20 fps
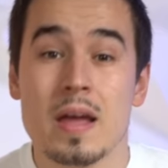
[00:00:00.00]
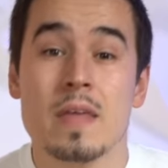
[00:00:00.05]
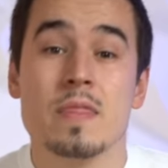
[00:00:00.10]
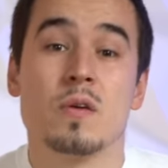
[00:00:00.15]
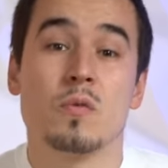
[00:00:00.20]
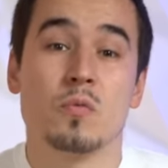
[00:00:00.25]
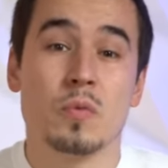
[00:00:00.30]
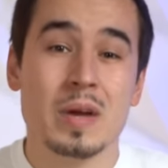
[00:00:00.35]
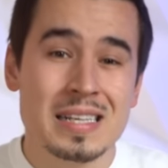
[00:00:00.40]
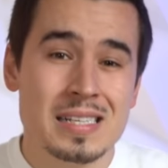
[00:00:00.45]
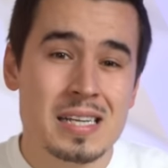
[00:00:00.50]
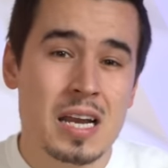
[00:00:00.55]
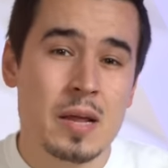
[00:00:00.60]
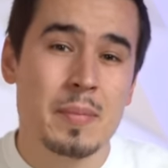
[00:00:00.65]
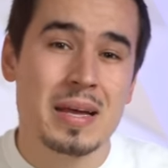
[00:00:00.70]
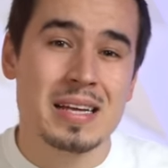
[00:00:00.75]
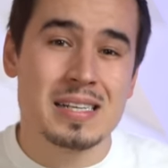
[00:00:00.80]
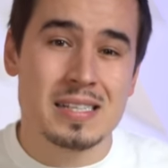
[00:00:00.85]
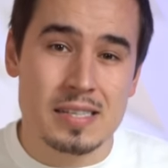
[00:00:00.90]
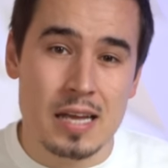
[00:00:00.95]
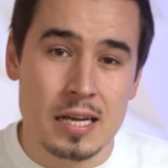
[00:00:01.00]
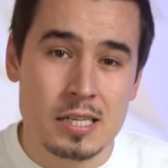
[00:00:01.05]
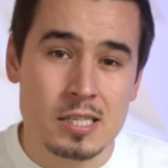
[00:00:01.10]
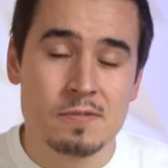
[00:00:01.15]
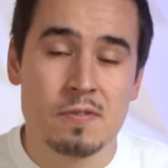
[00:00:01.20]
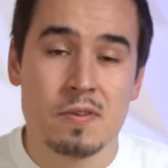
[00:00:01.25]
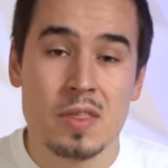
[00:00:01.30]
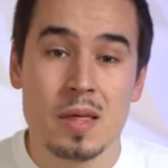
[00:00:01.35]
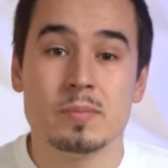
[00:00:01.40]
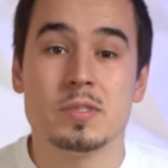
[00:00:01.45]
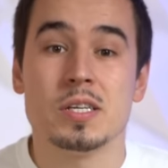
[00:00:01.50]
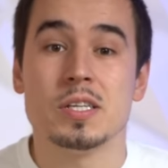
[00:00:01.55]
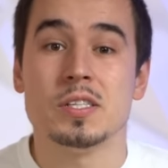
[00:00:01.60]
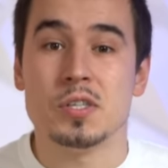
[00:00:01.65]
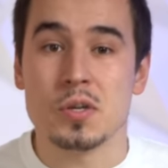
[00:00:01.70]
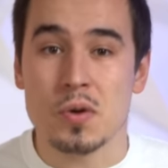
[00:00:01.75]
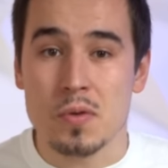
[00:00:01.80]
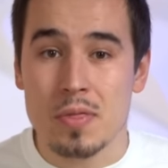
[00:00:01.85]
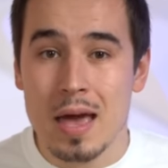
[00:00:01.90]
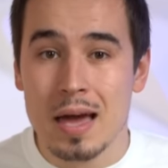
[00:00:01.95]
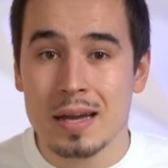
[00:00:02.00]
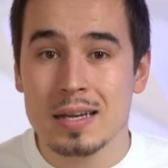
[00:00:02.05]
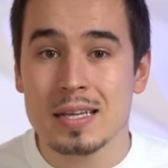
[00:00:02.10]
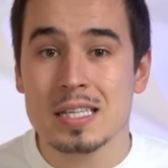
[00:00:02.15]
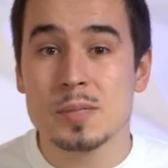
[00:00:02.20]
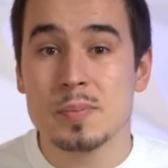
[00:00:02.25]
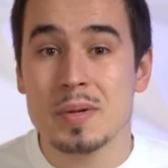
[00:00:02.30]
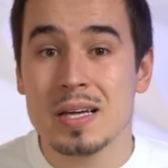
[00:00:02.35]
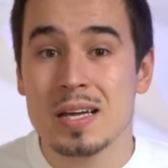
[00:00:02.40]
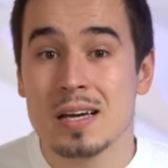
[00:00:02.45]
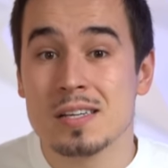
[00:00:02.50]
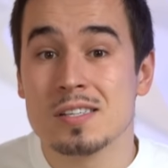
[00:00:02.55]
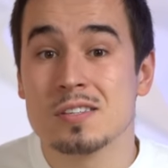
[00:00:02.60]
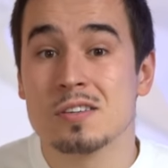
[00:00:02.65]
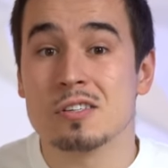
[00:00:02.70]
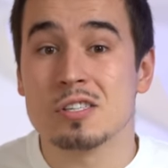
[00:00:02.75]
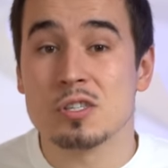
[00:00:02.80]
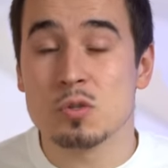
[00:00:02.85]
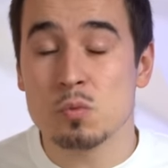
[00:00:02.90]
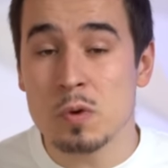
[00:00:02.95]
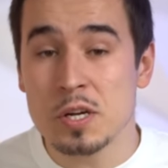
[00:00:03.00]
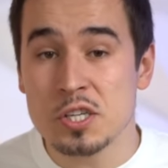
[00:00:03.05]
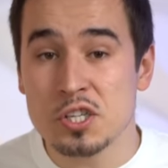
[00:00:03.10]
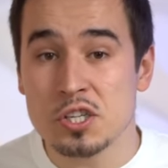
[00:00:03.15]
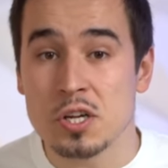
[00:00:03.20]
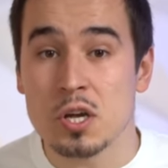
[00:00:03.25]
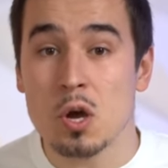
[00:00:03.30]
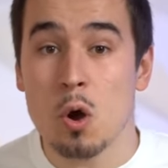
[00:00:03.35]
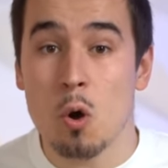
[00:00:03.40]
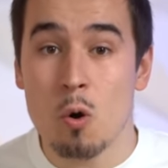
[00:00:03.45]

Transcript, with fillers: And the reason it makes sense for them to do that is because they're switching